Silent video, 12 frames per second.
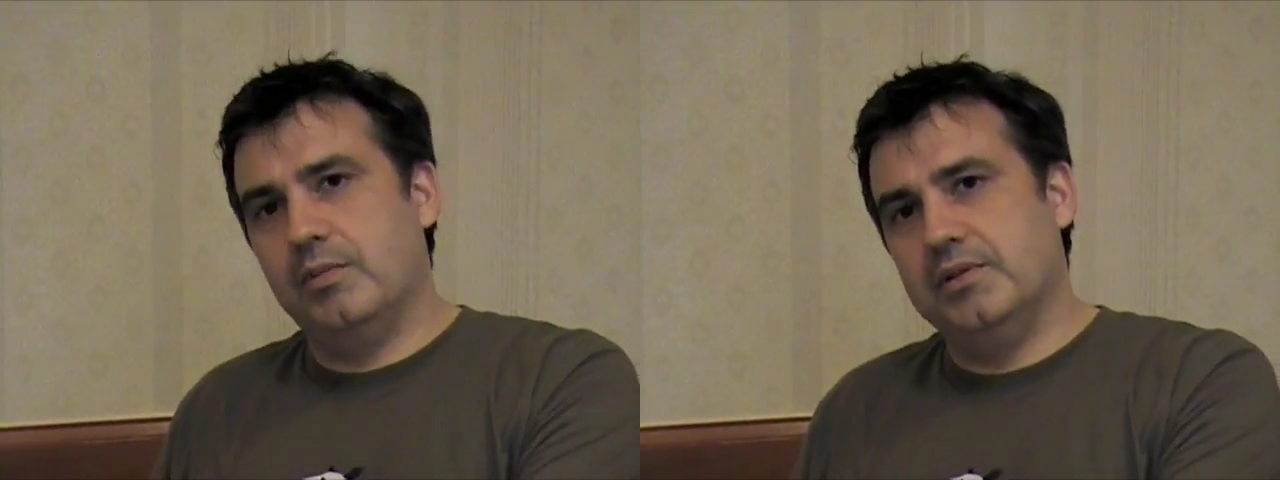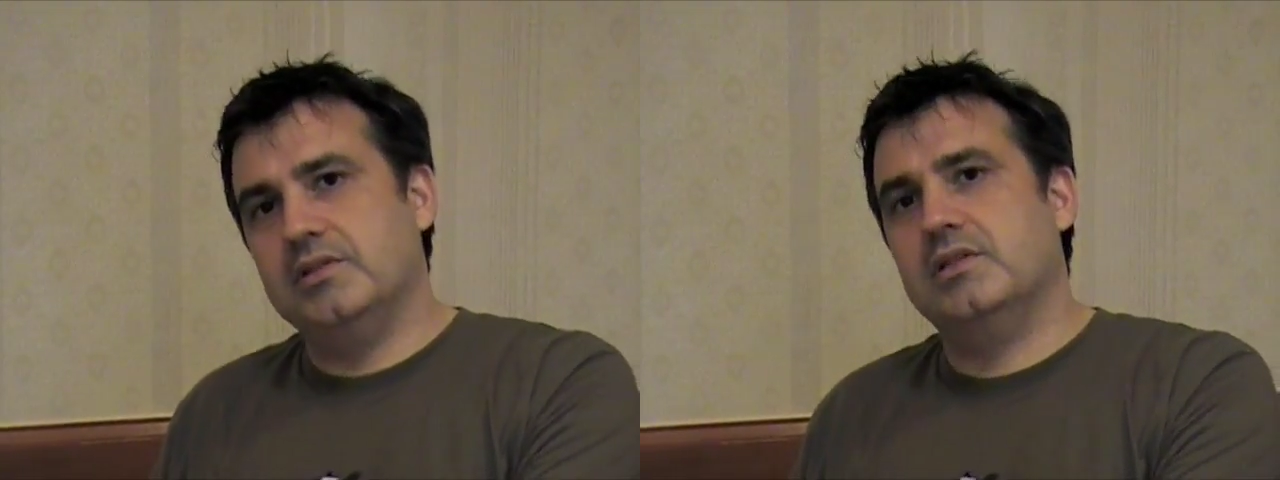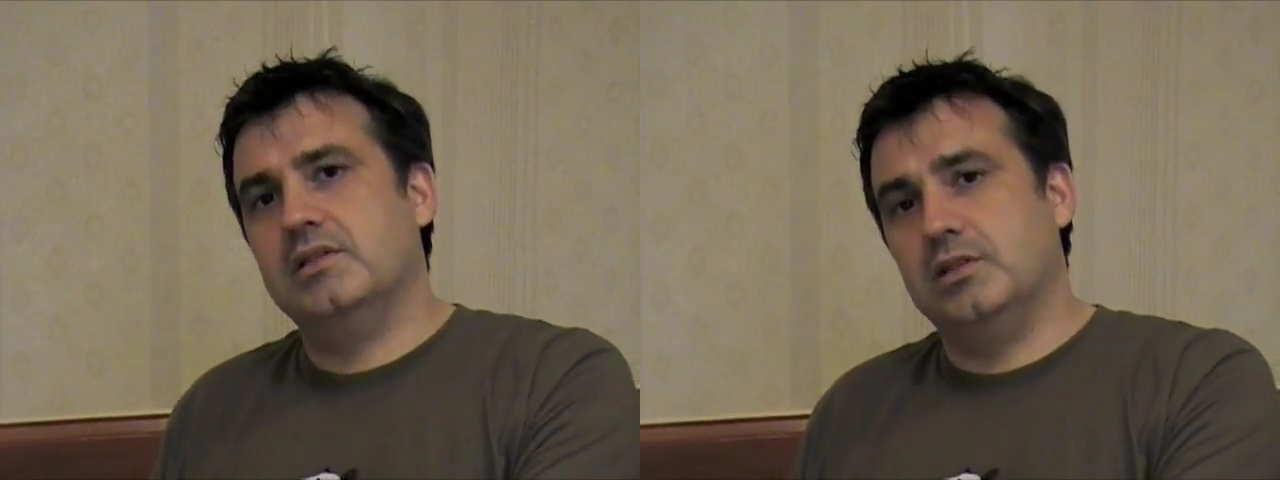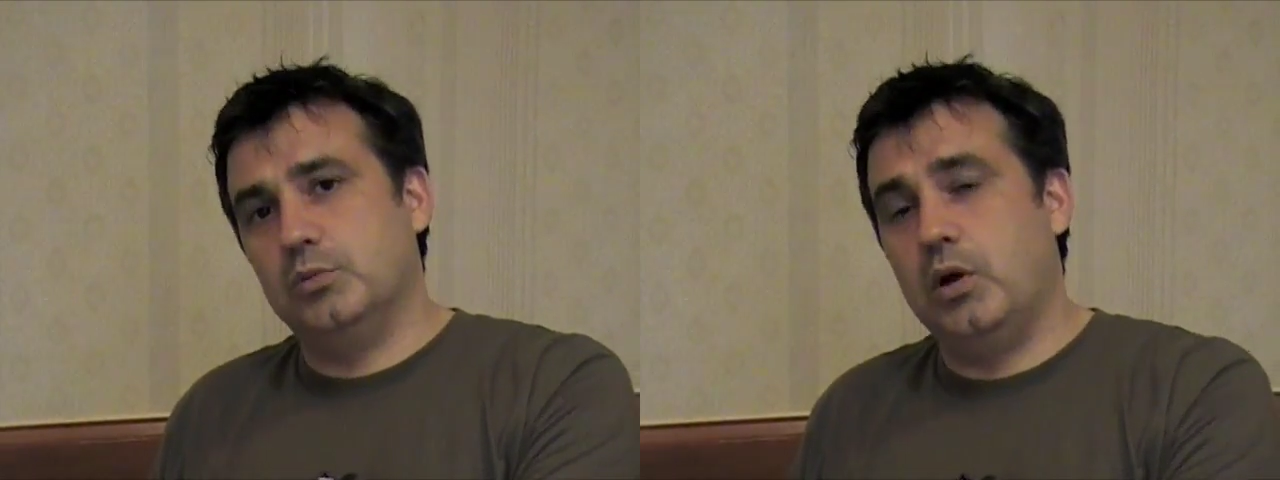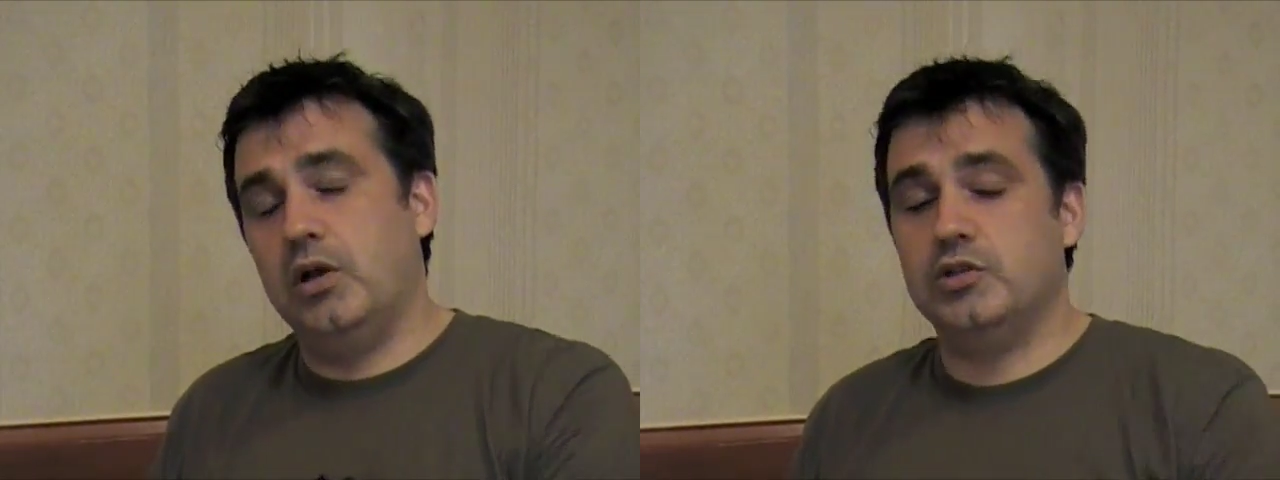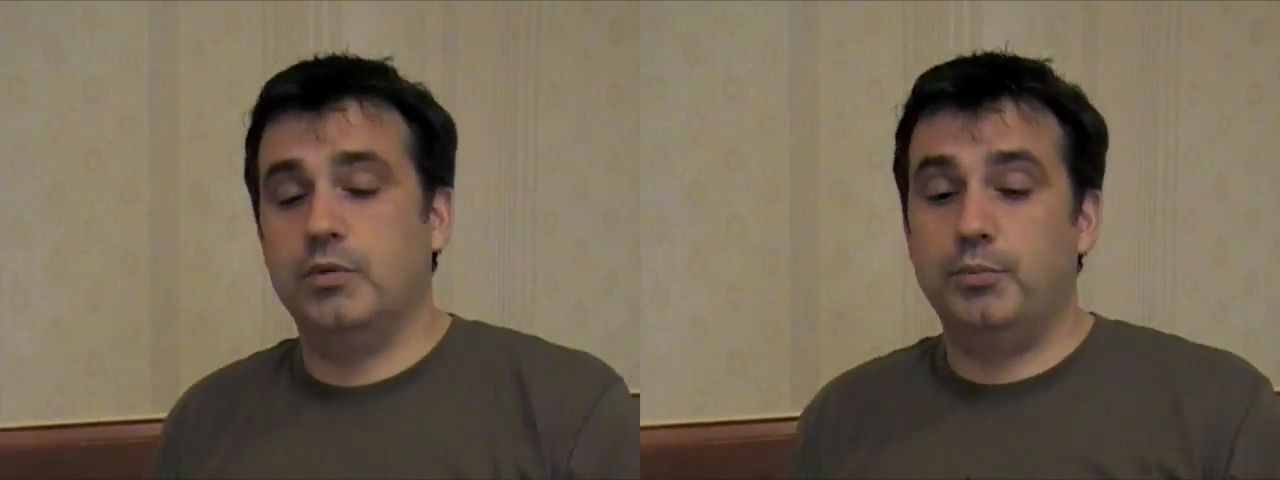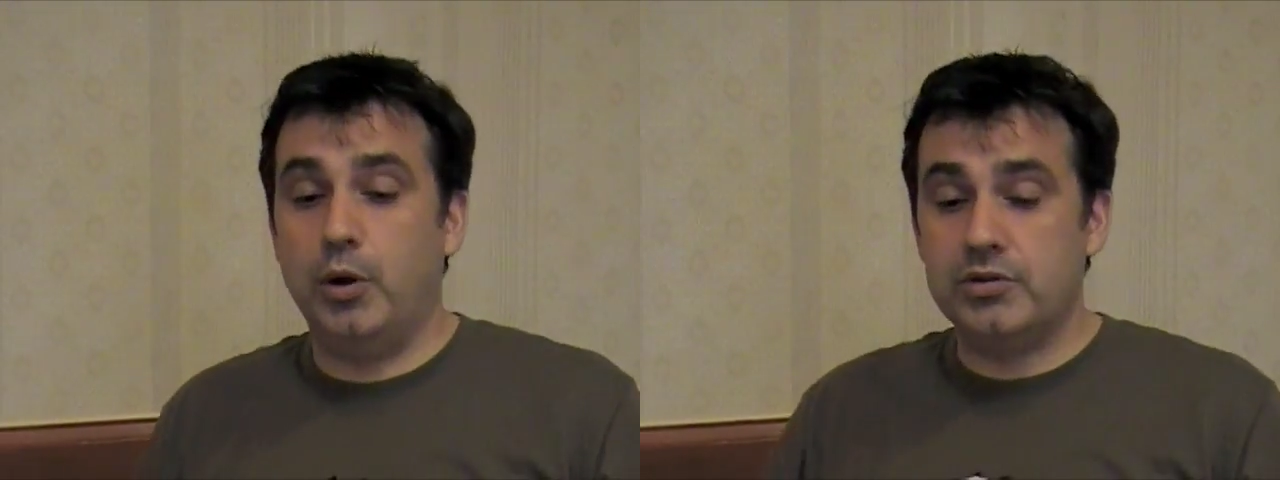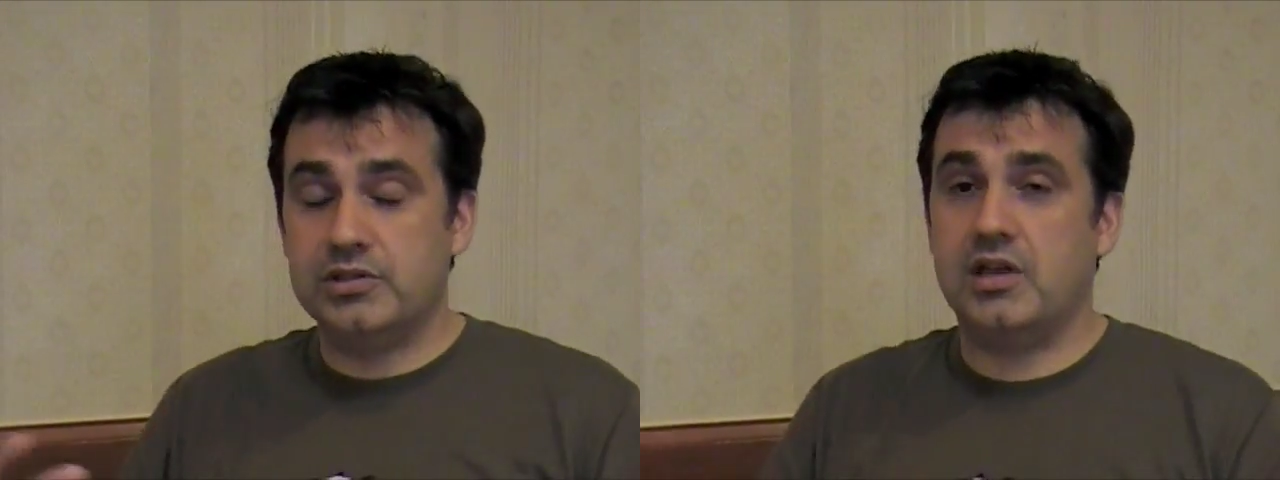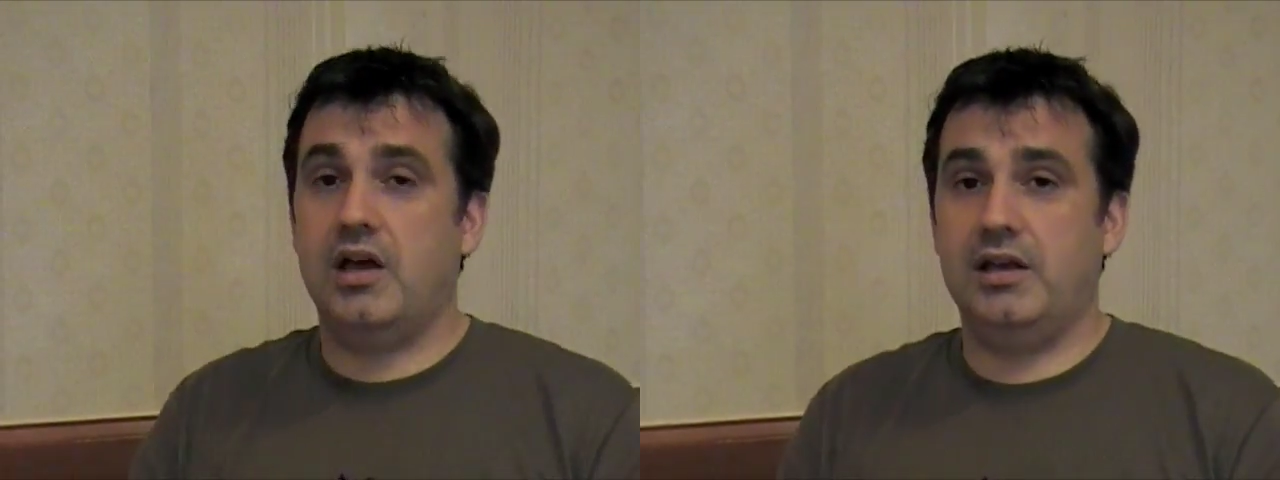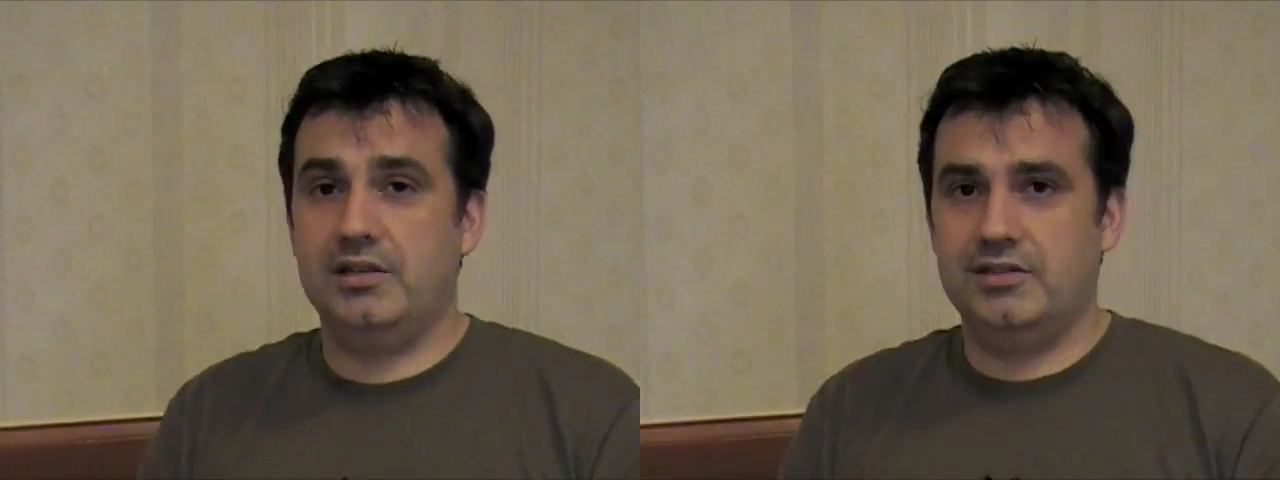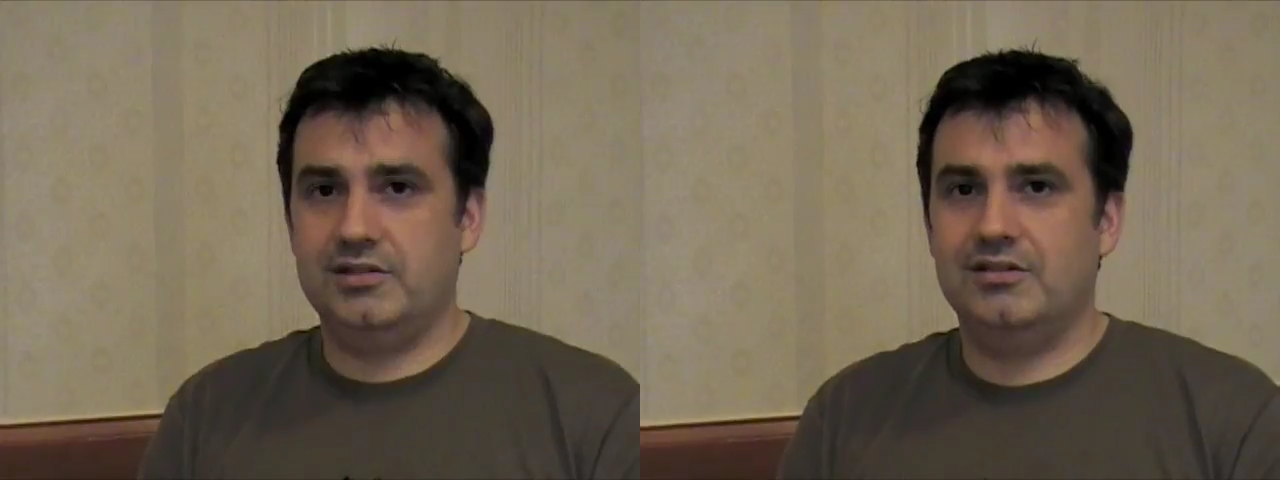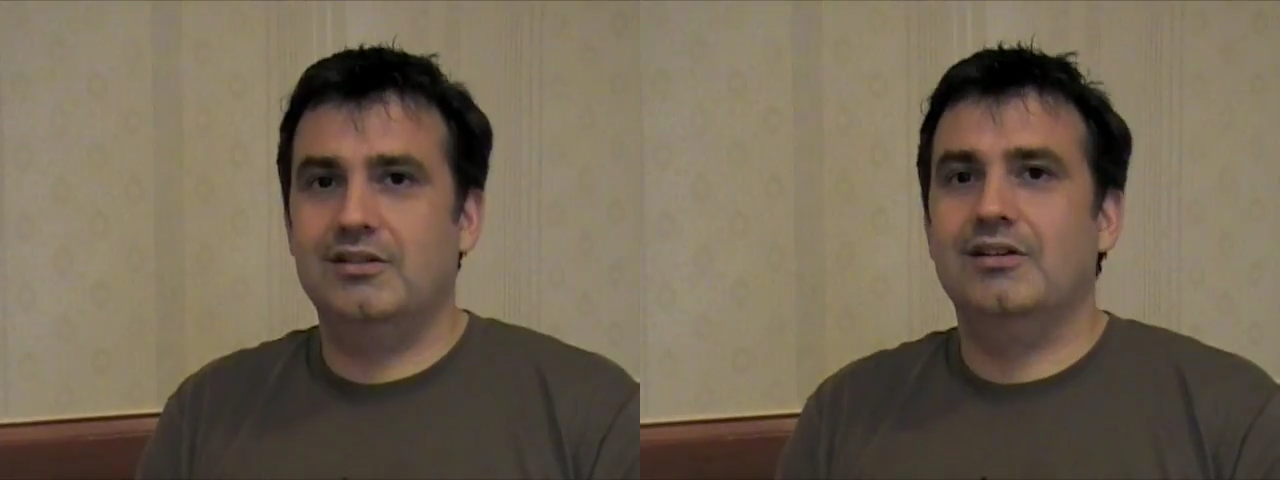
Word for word: the businesses as well. So both sides